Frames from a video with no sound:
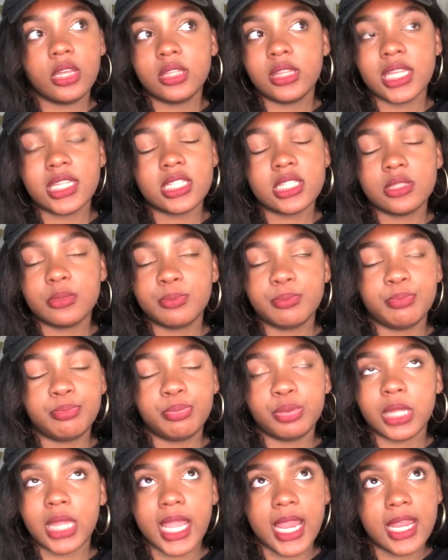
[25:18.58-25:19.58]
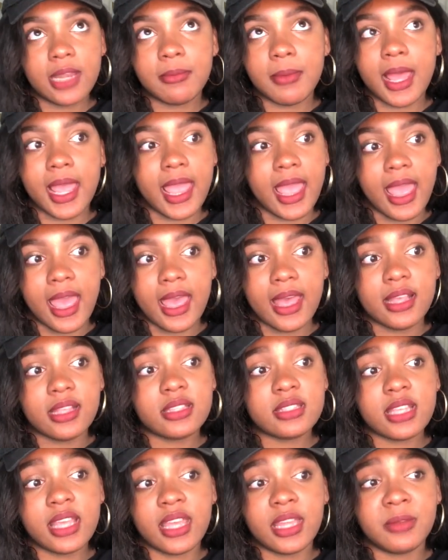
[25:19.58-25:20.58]
They just played my ass,
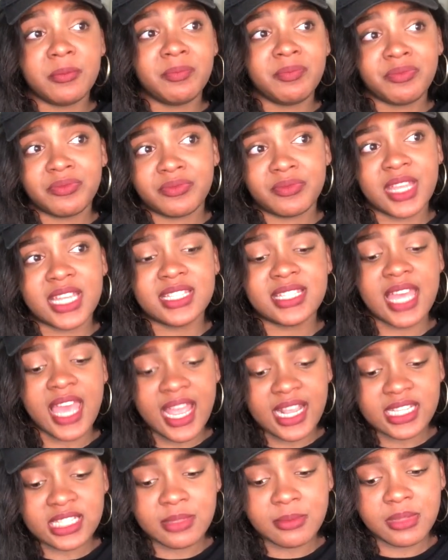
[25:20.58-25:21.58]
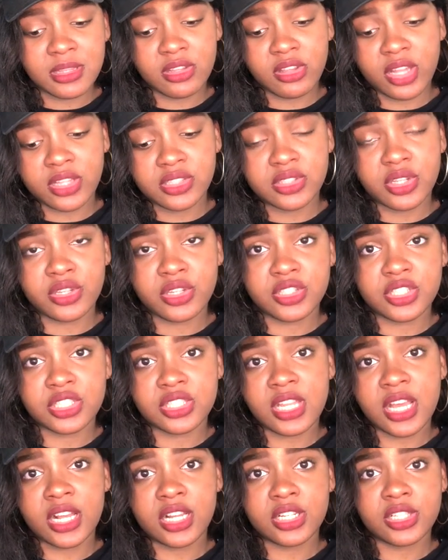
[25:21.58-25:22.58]
and they texted me. They're like, so you're
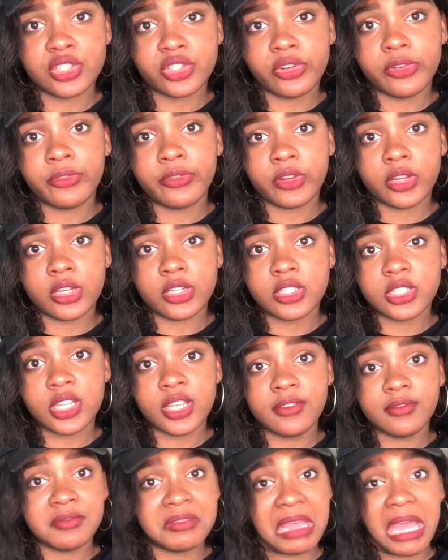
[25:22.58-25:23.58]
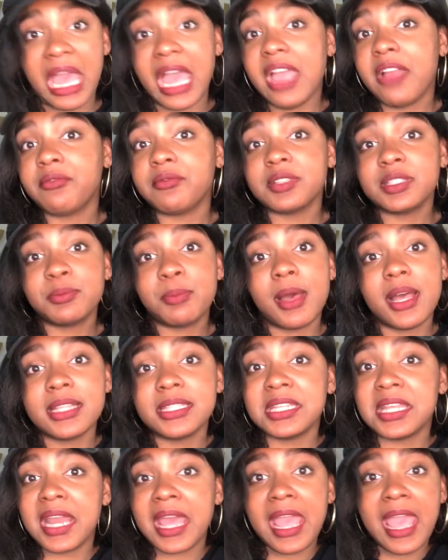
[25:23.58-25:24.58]
just not gonna show up for your shift? I didn't respond
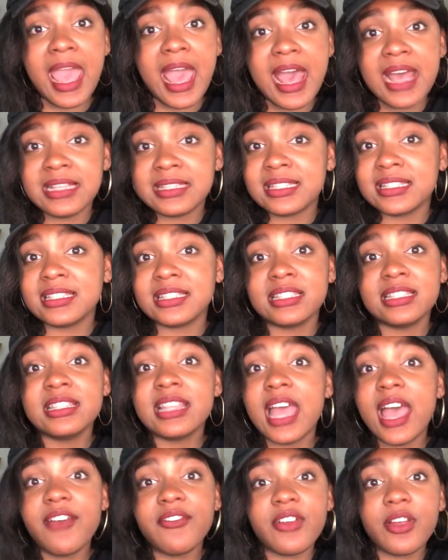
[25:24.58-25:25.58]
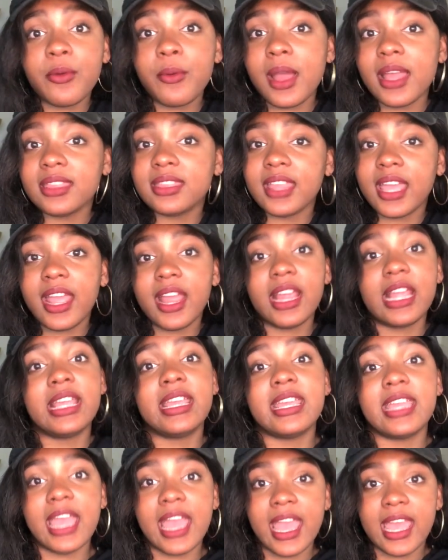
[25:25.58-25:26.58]
to their asses. Never went there
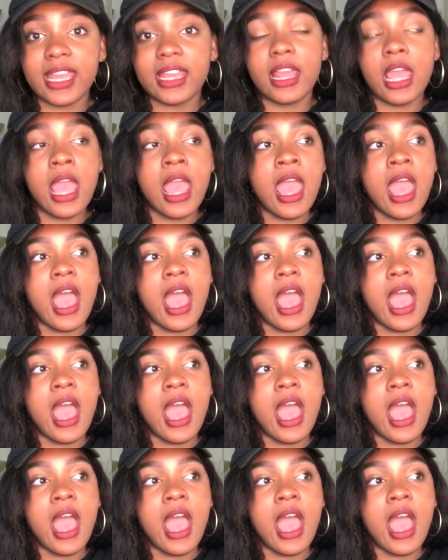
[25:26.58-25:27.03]
again.